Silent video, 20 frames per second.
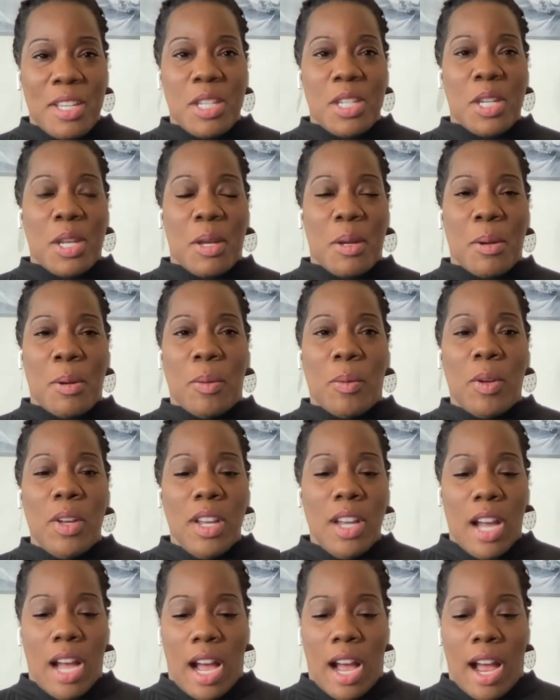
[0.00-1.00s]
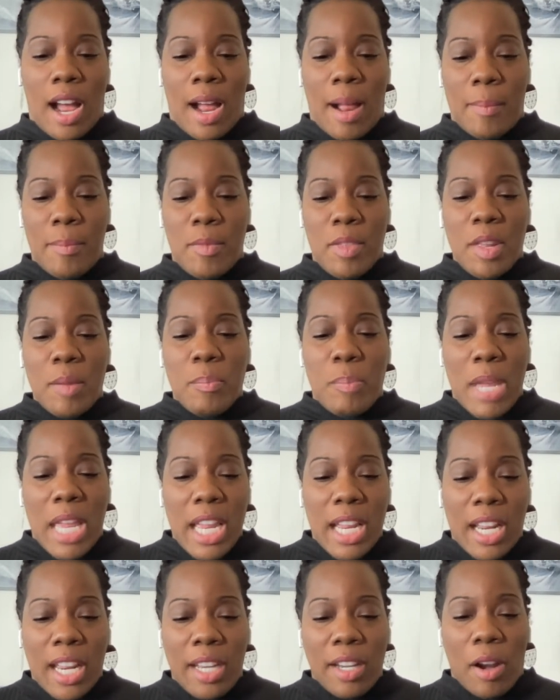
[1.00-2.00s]
So
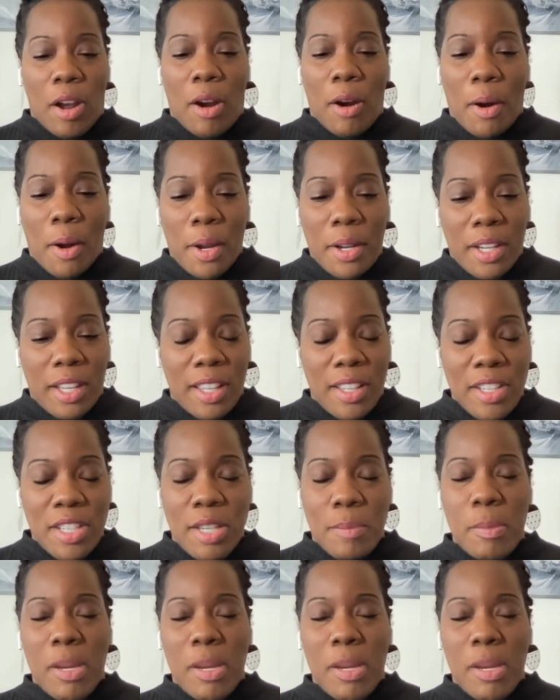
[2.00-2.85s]
being an artist,